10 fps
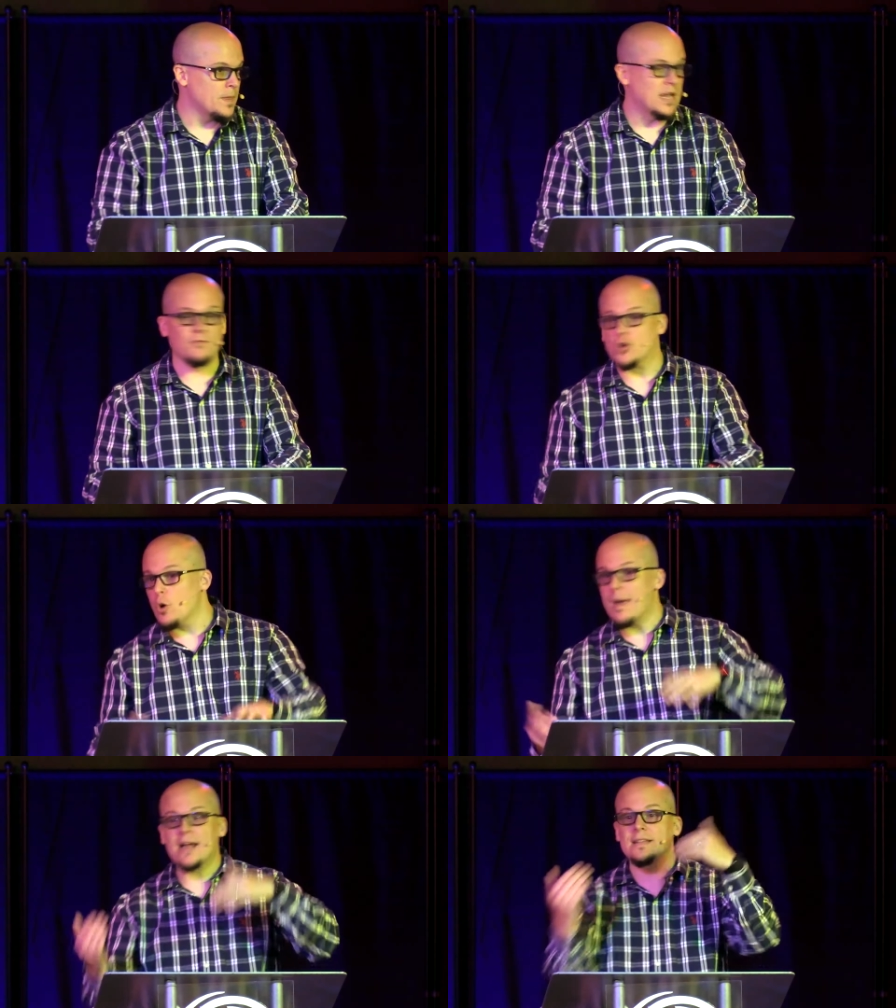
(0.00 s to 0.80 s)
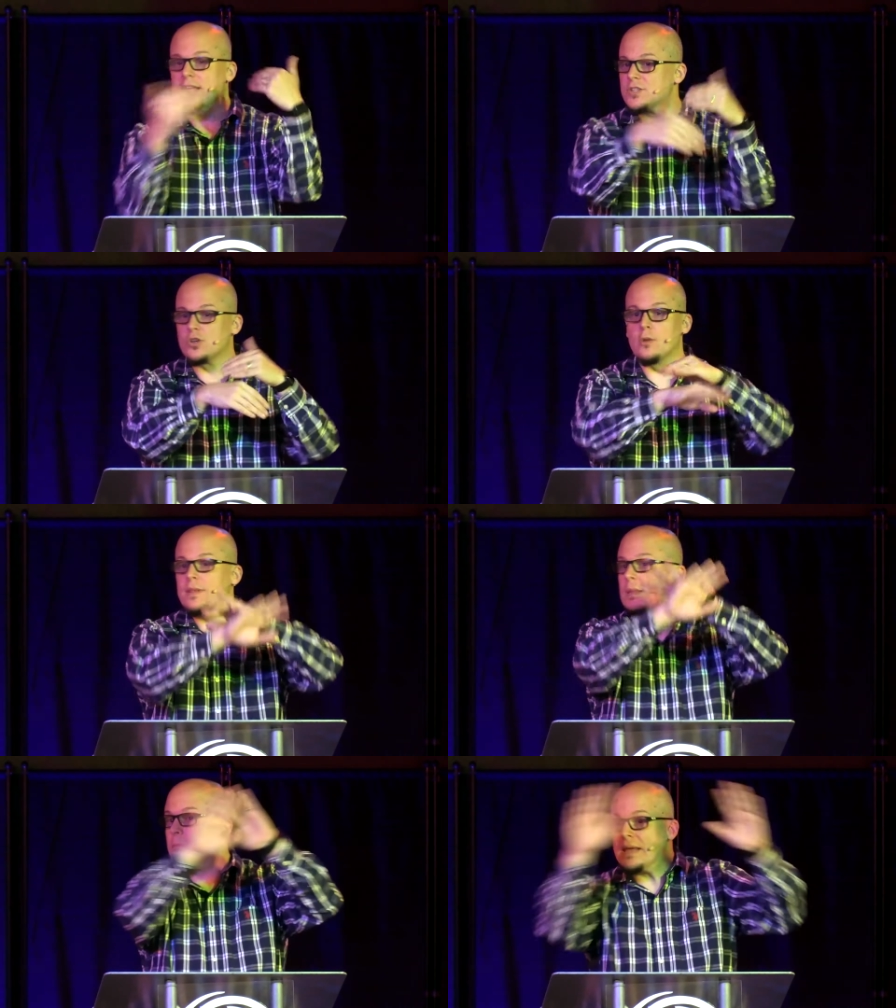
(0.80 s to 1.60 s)
And if you go back to that
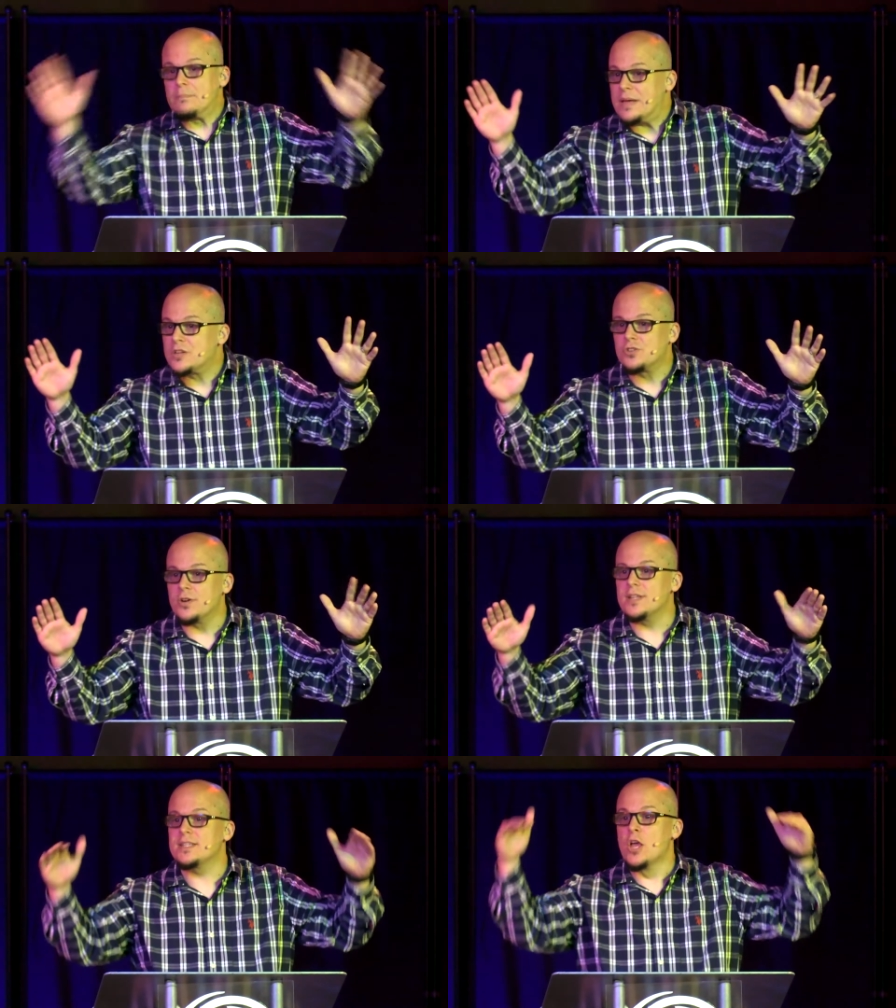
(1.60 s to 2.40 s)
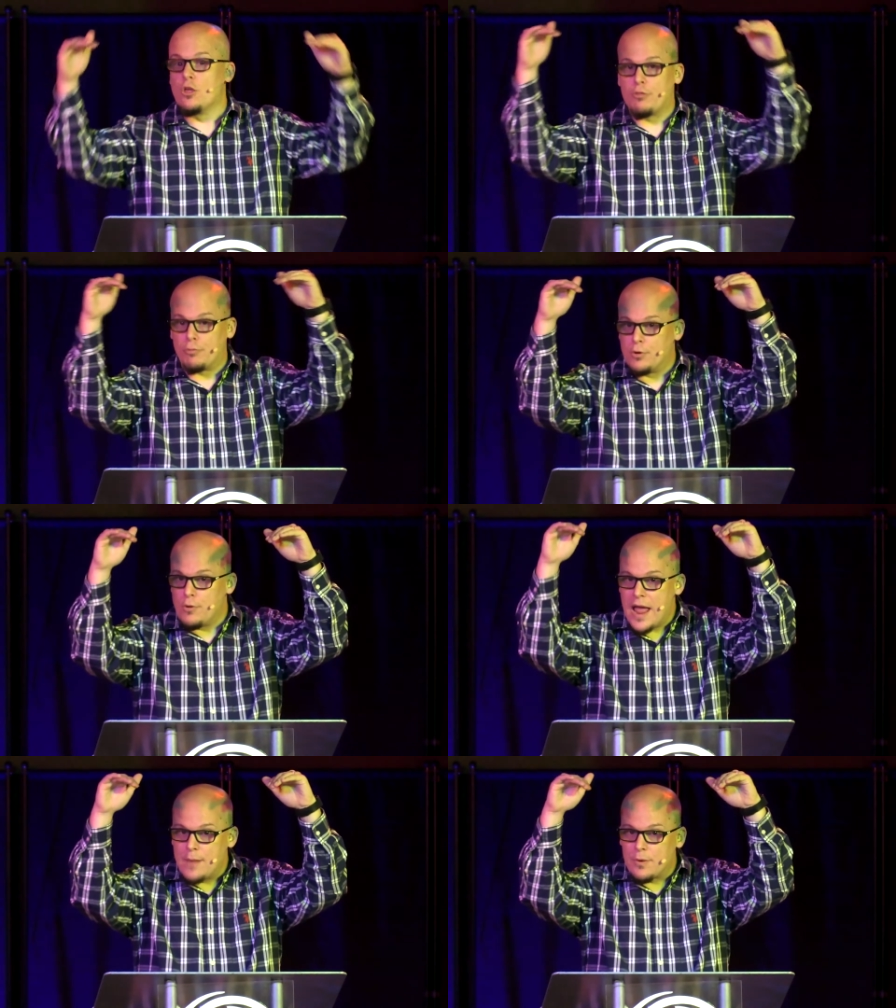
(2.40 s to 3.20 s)
sermon, the big picture is
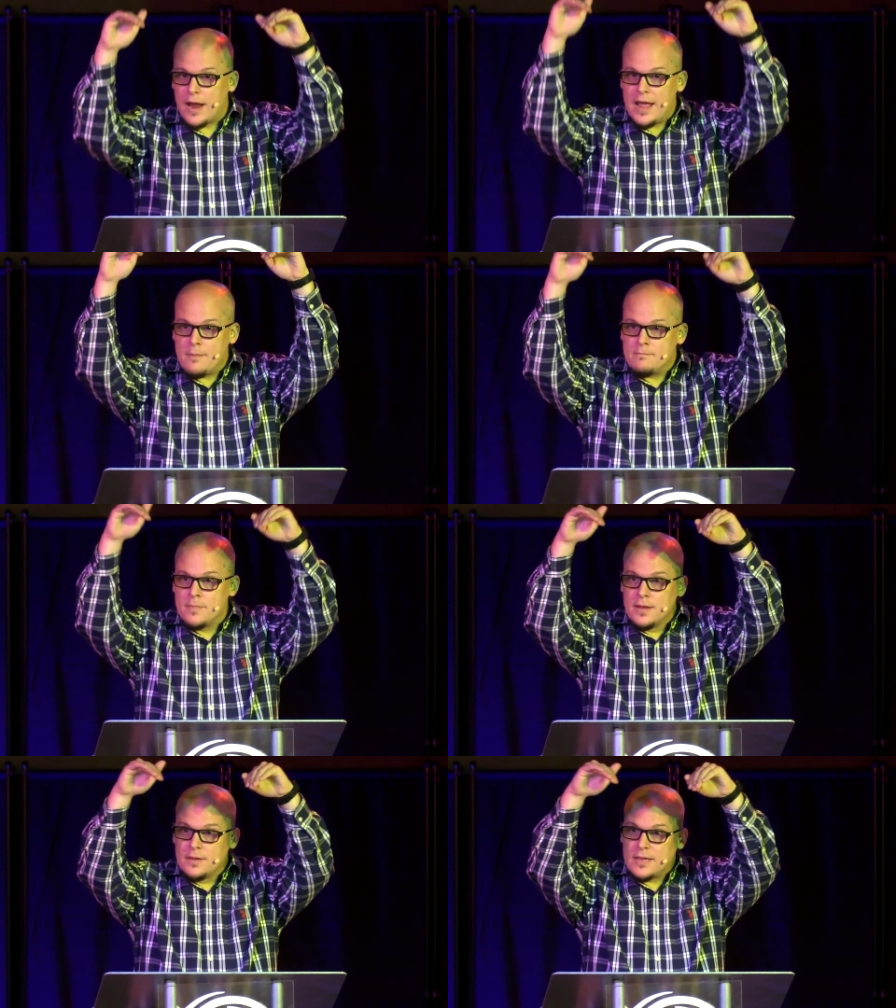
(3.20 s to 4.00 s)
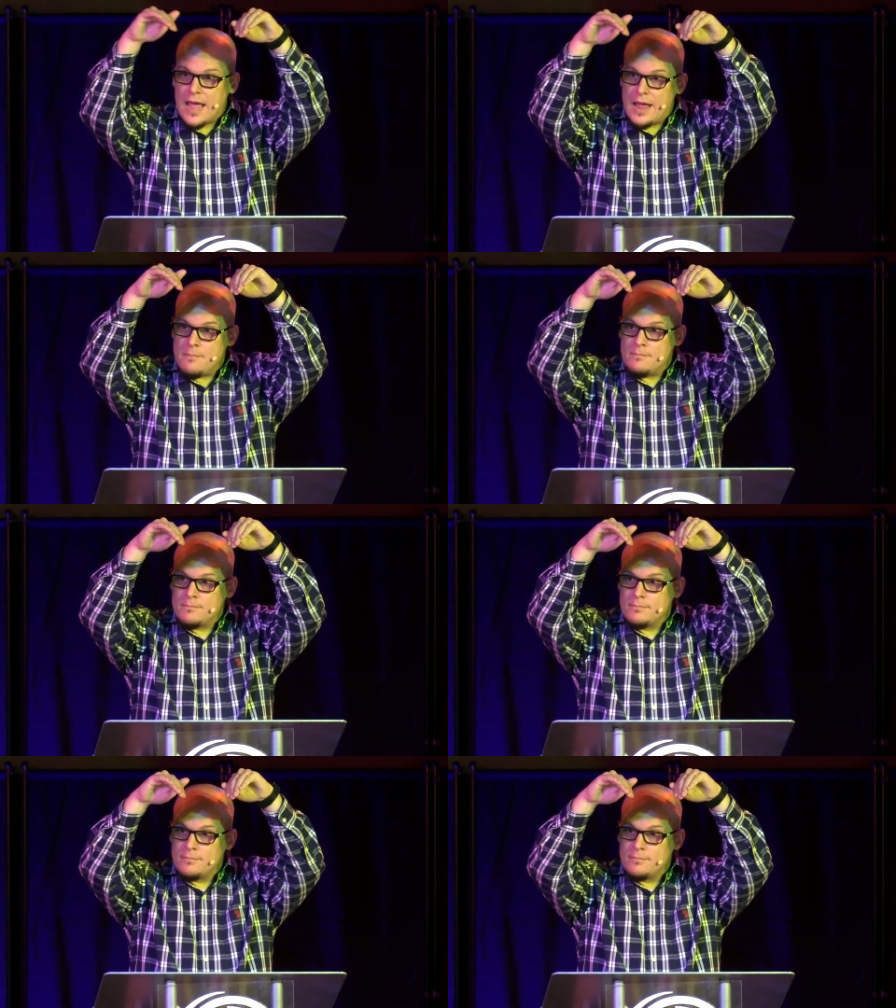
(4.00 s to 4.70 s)
through Abraham came